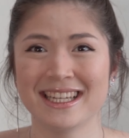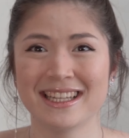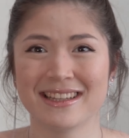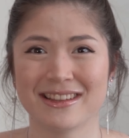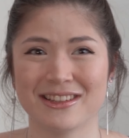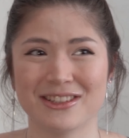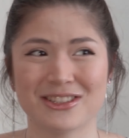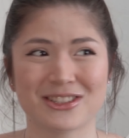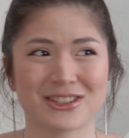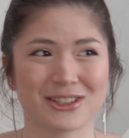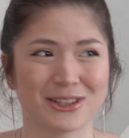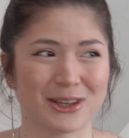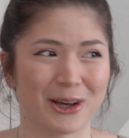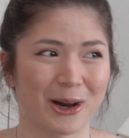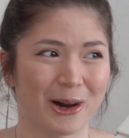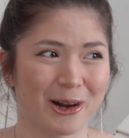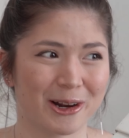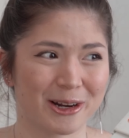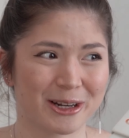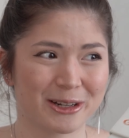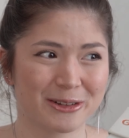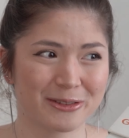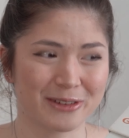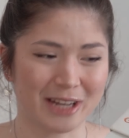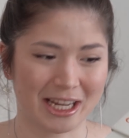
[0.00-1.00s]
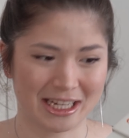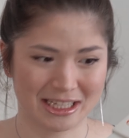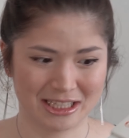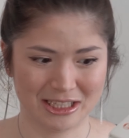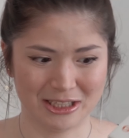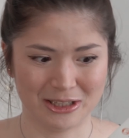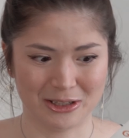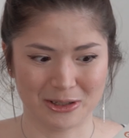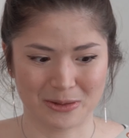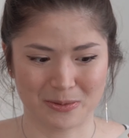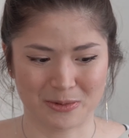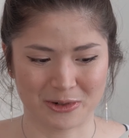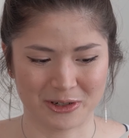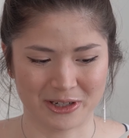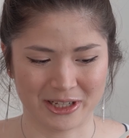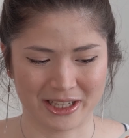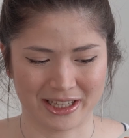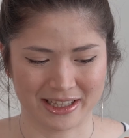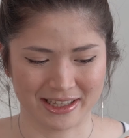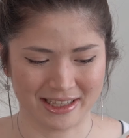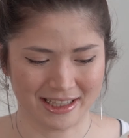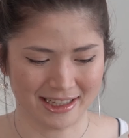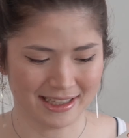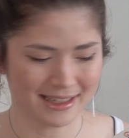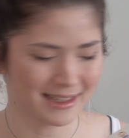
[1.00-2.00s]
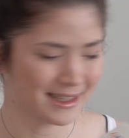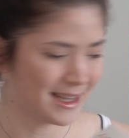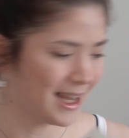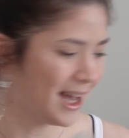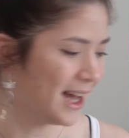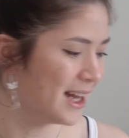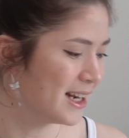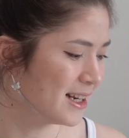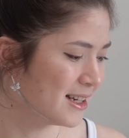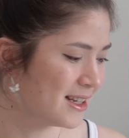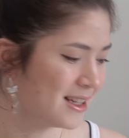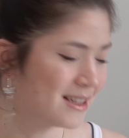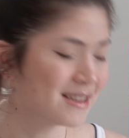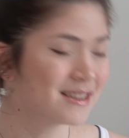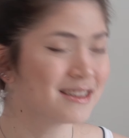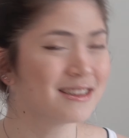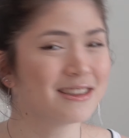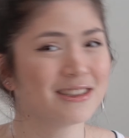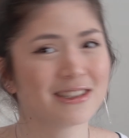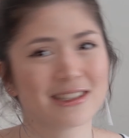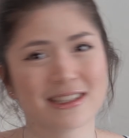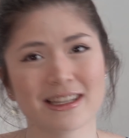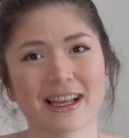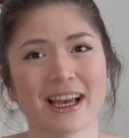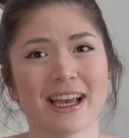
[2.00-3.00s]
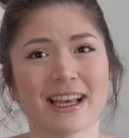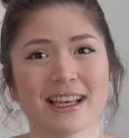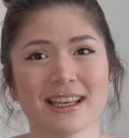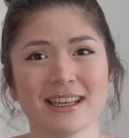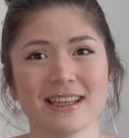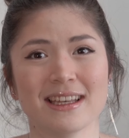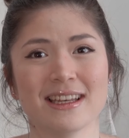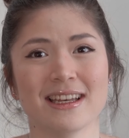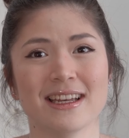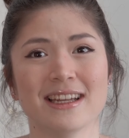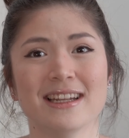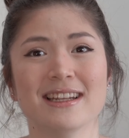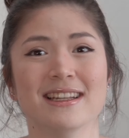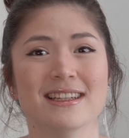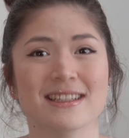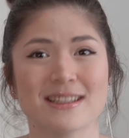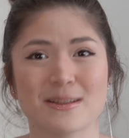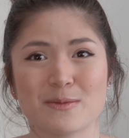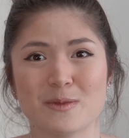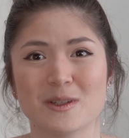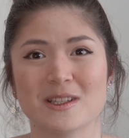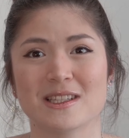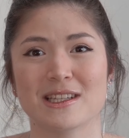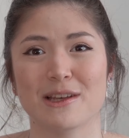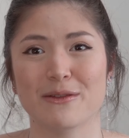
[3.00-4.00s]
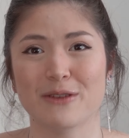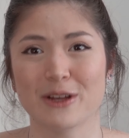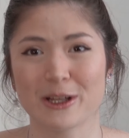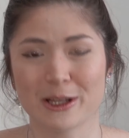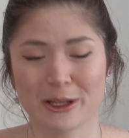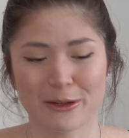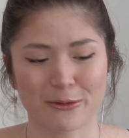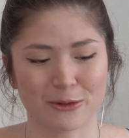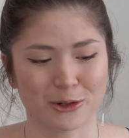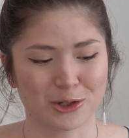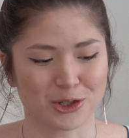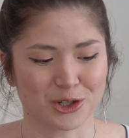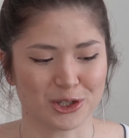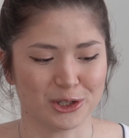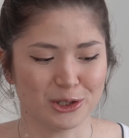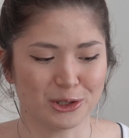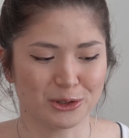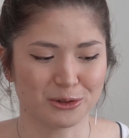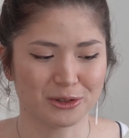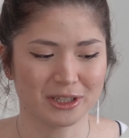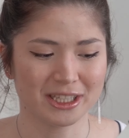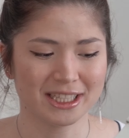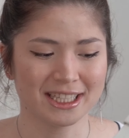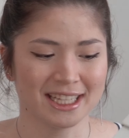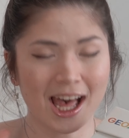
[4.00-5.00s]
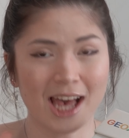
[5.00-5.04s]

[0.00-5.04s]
This scarf actually looked pretty good and it doesn't look like it is specifically for children.